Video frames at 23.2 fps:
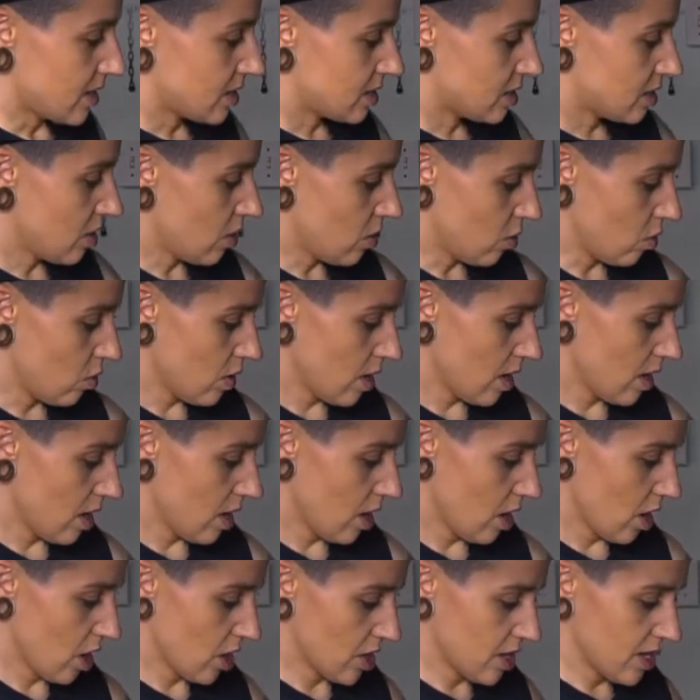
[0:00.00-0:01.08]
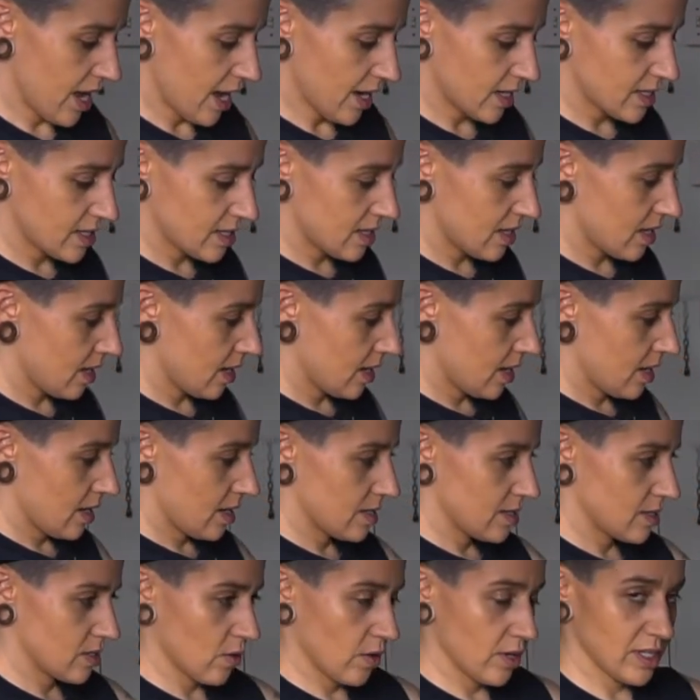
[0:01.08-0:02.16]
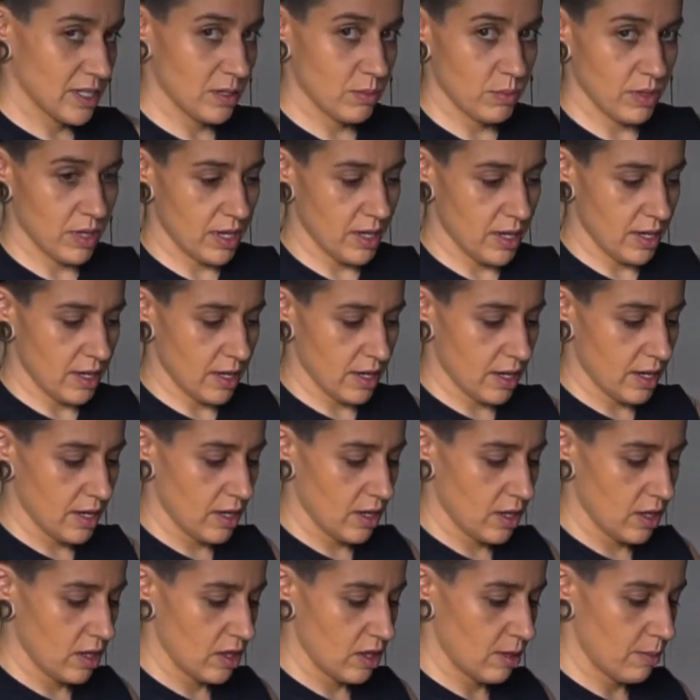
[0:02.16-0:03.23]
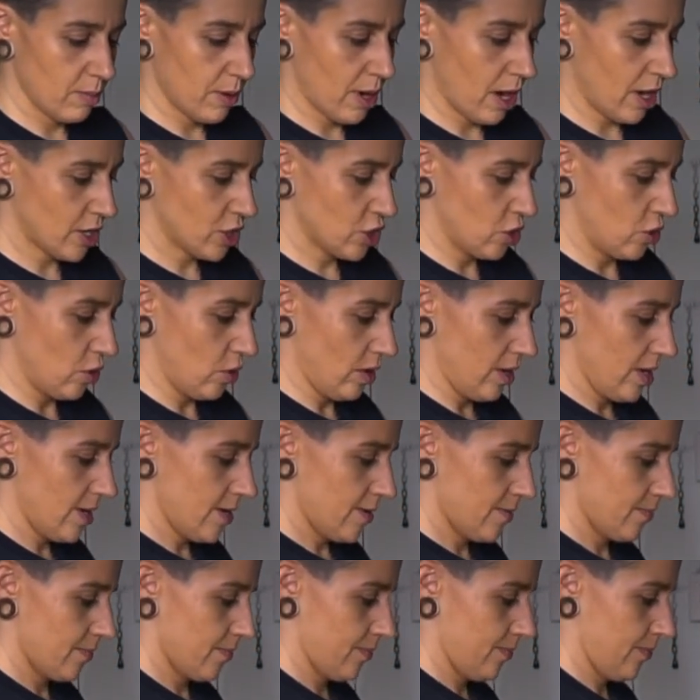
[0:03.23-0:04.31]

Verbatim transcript: so our next thing is going to be the bok choy.